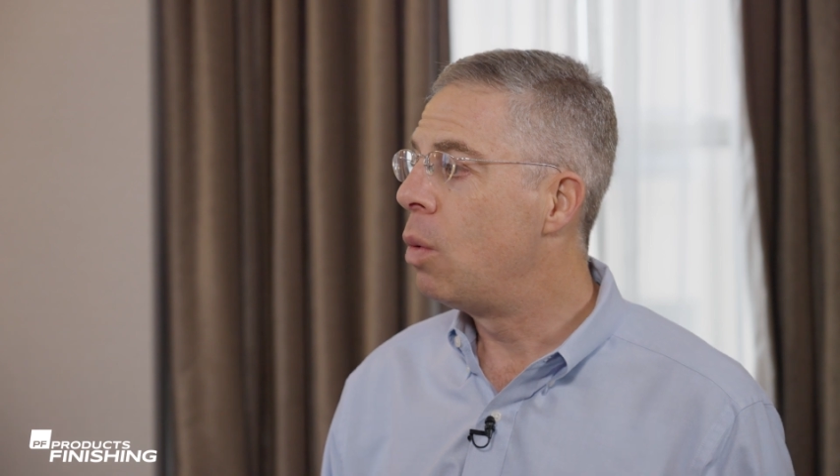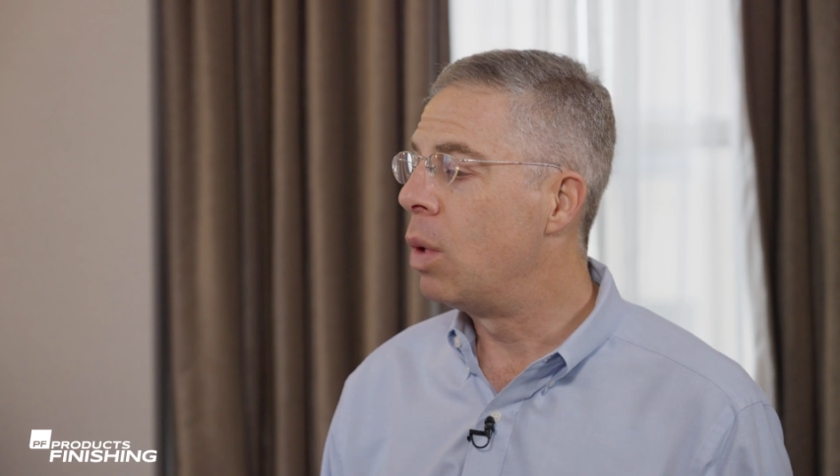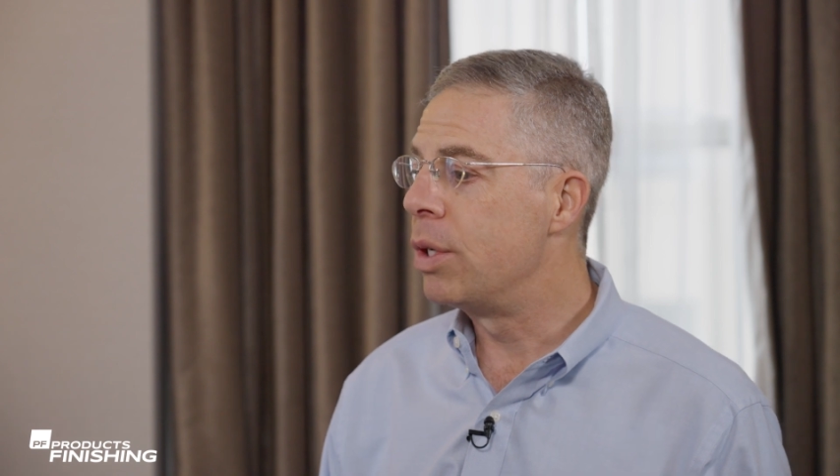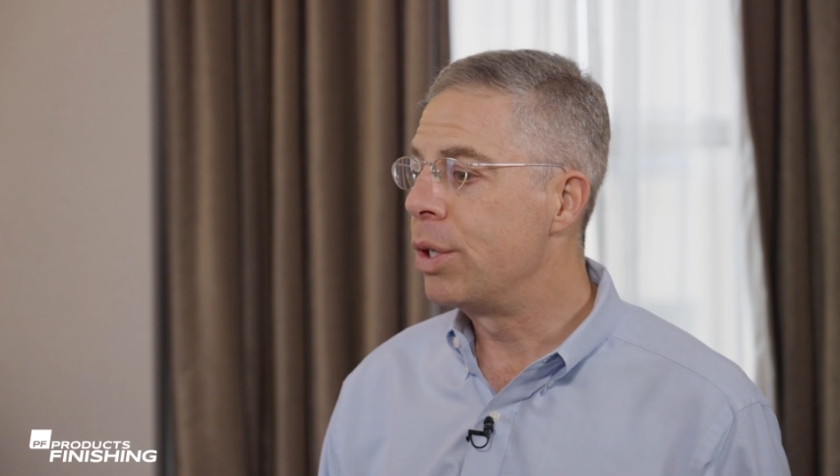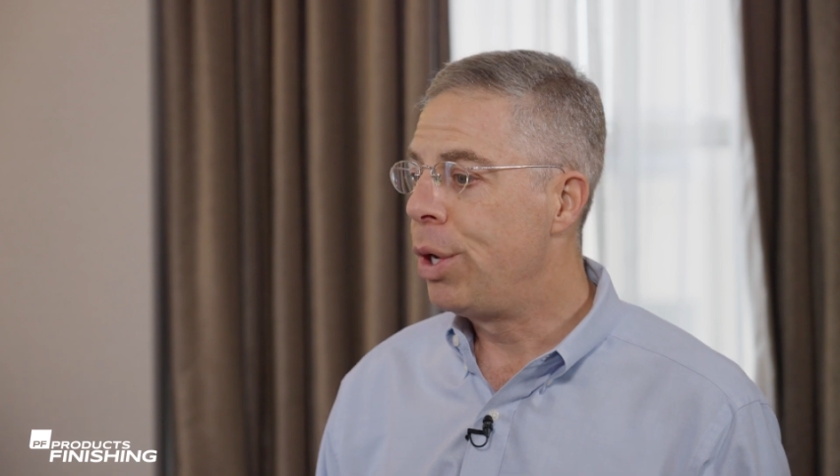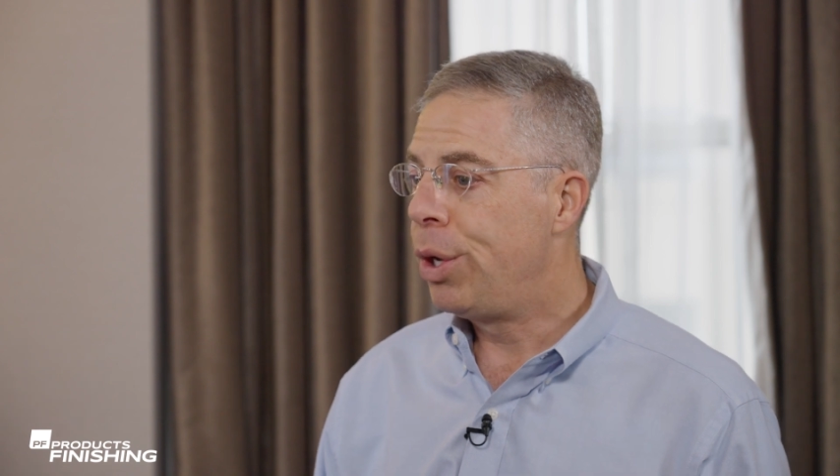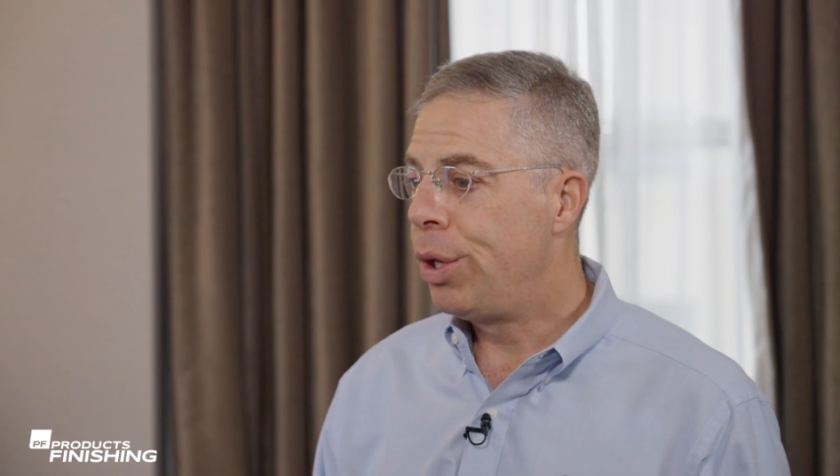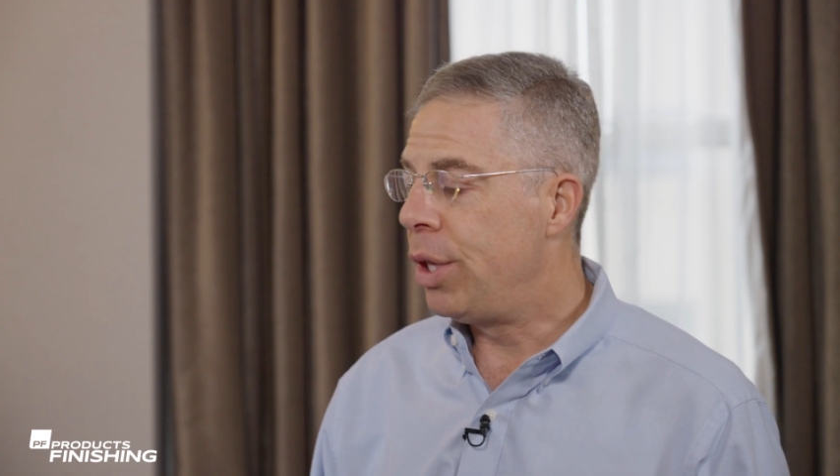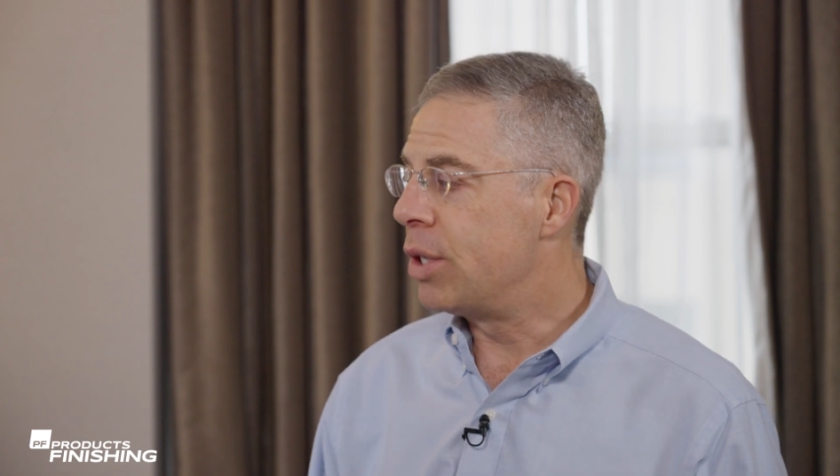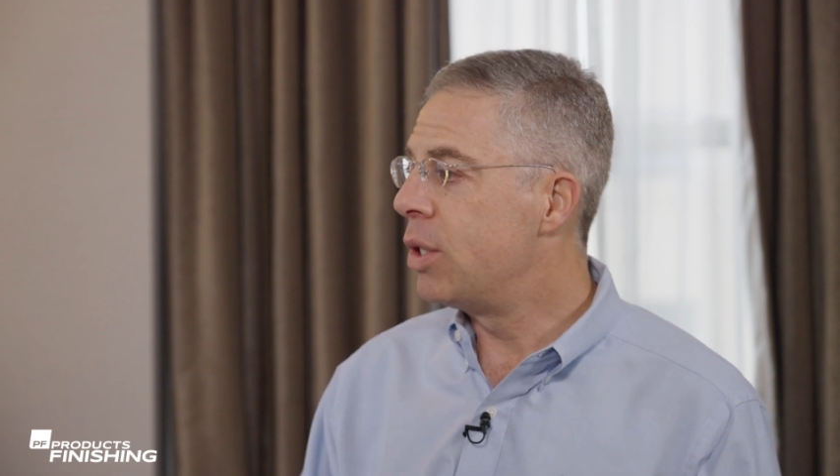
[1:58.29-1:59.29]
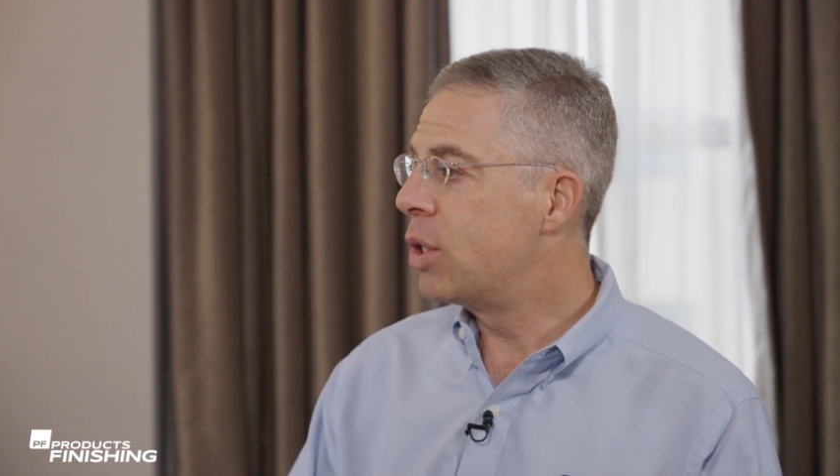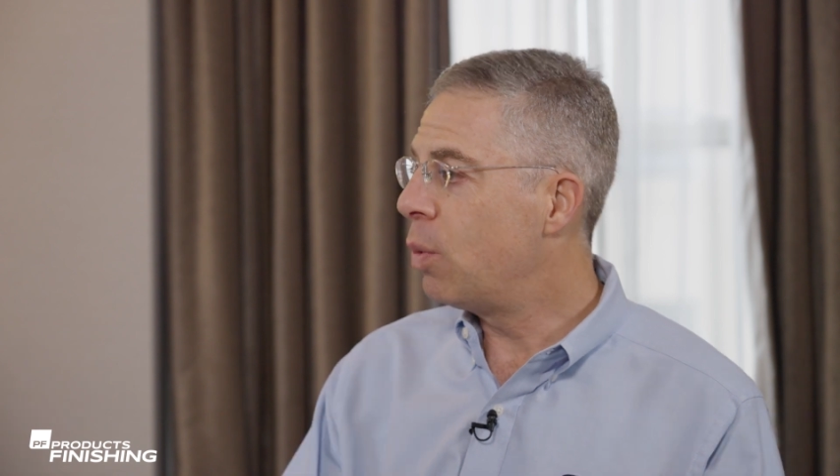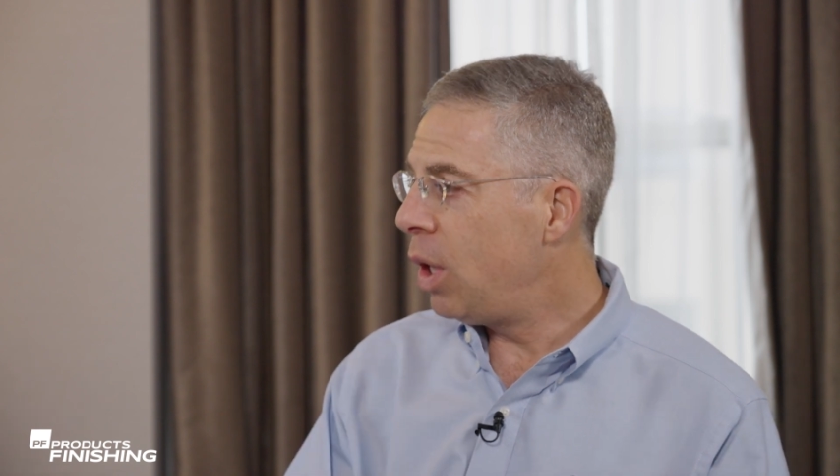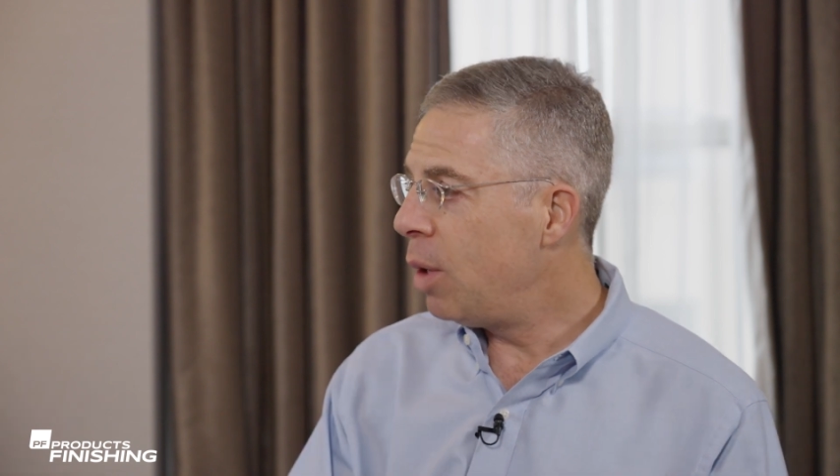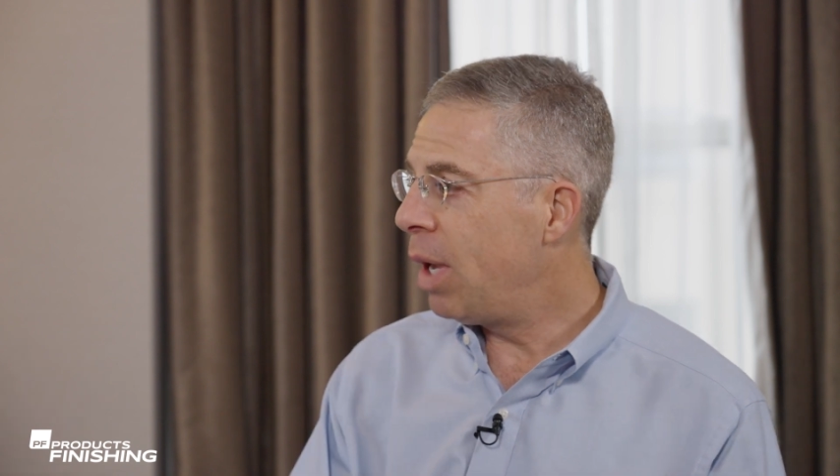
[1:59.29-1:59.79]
was this is the way you